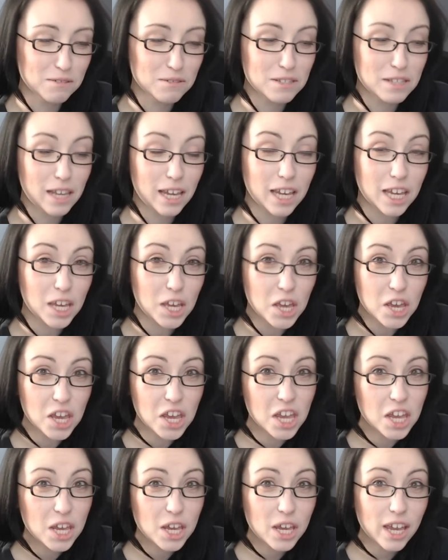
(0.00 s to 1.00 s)
and I was like,
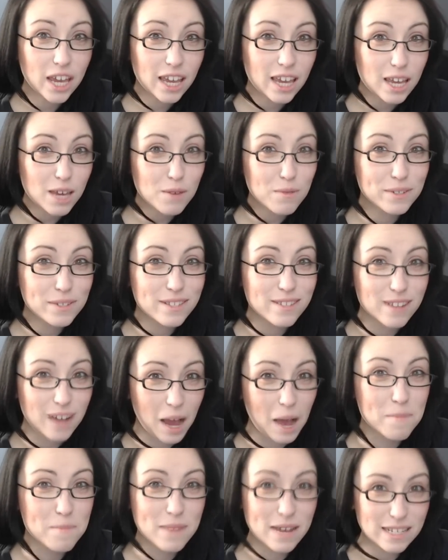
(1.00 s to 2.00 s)
he was
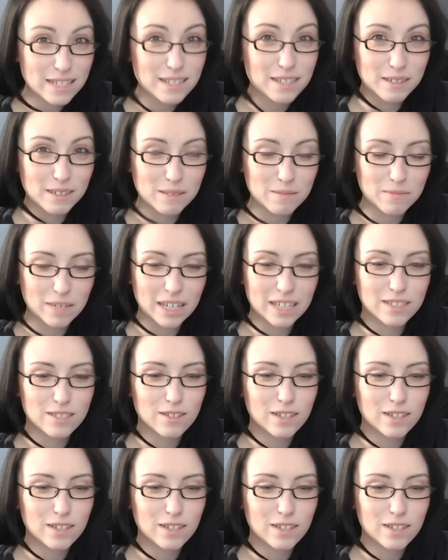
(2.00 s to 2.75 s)
not messing with me.